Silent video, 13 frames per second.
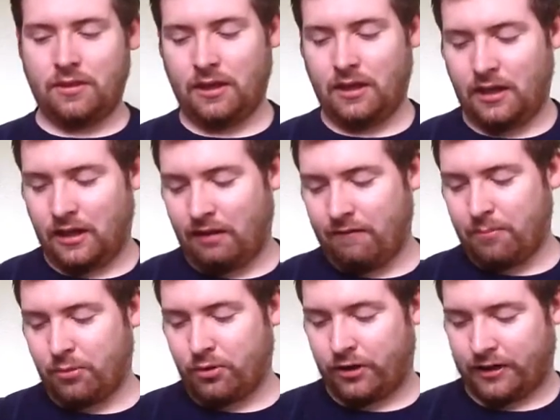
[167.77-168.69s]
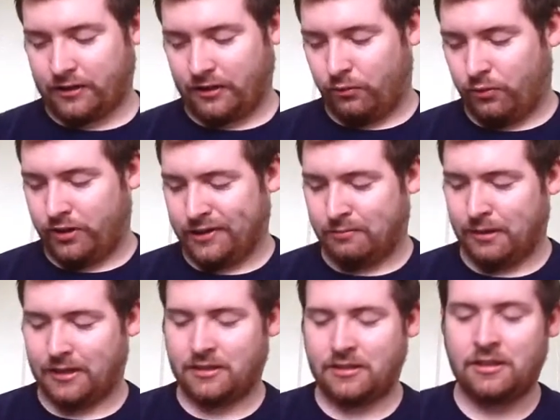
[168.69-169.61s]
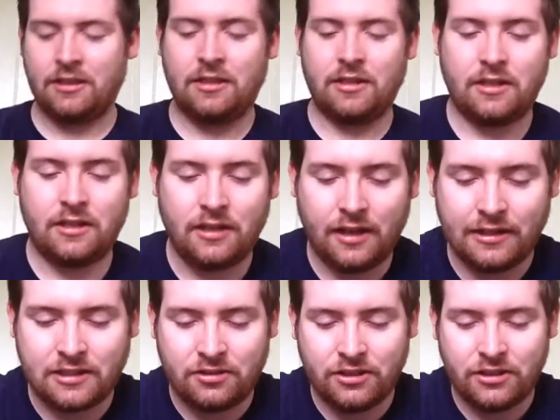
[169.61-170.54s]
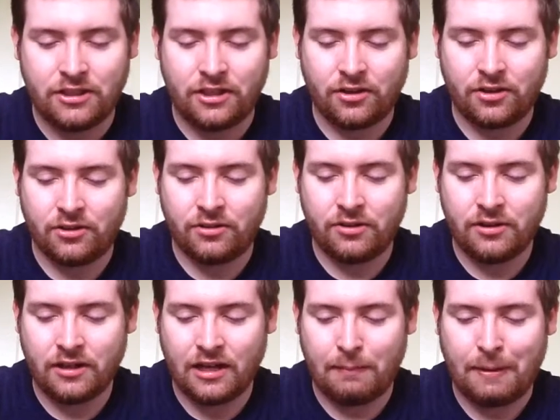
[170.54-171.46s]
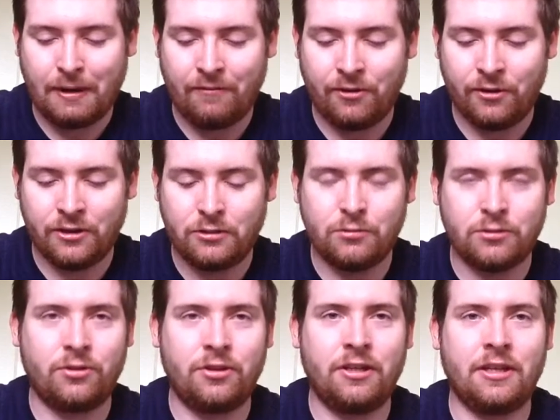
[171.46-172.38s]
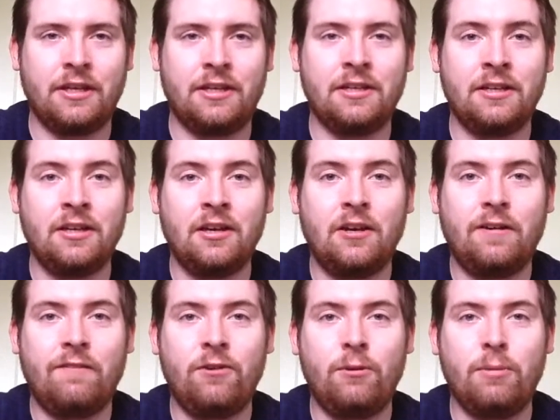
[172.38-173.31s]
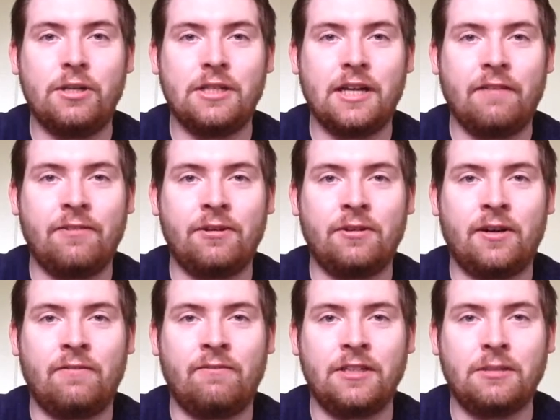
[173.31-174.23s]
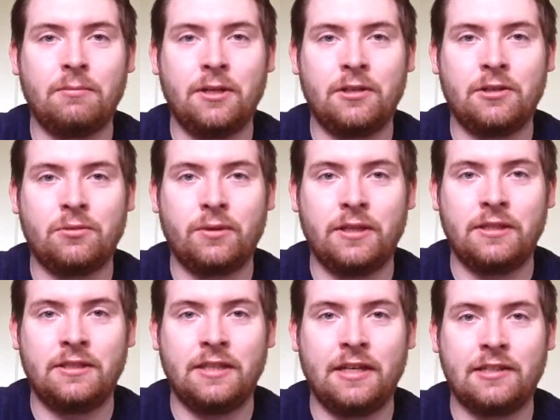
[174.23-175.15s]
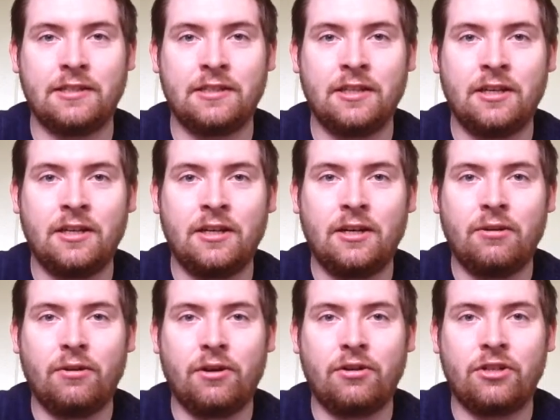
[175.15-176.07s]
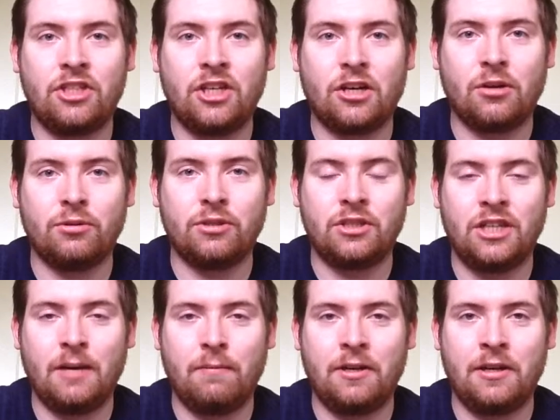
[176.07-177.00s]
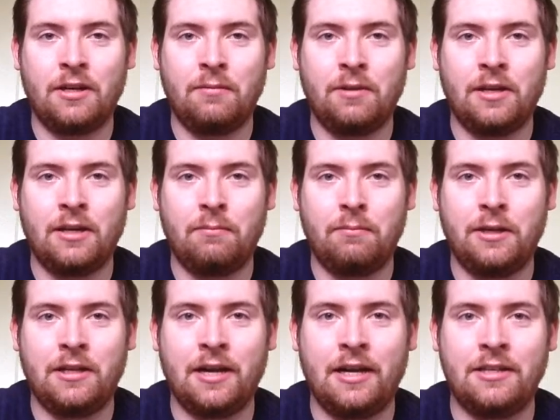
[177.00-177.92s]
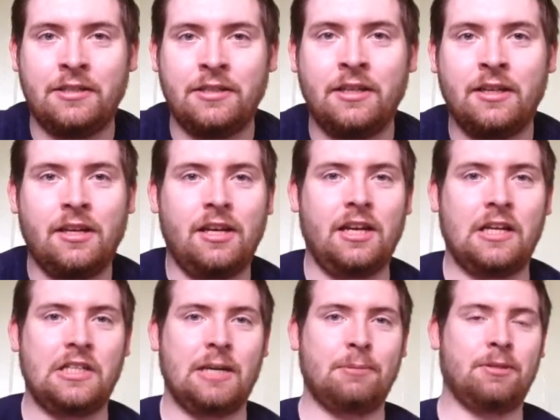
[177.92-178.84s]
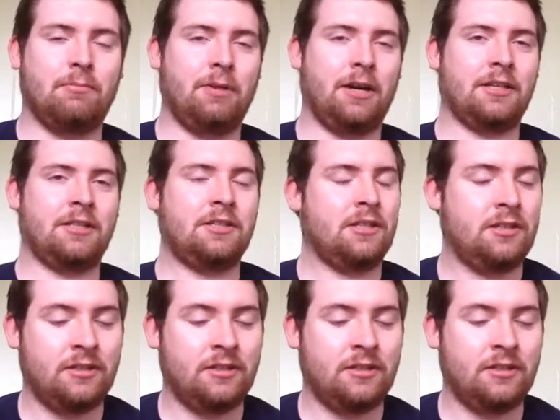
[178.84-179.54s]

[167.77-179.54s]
And Evan Bourne actually won this match against Chris Jericho on pay-per-view. This was only like a few months after um, WrestleMania 26 when Chris Jericho was a champion he, and he beat Edge in a championship match.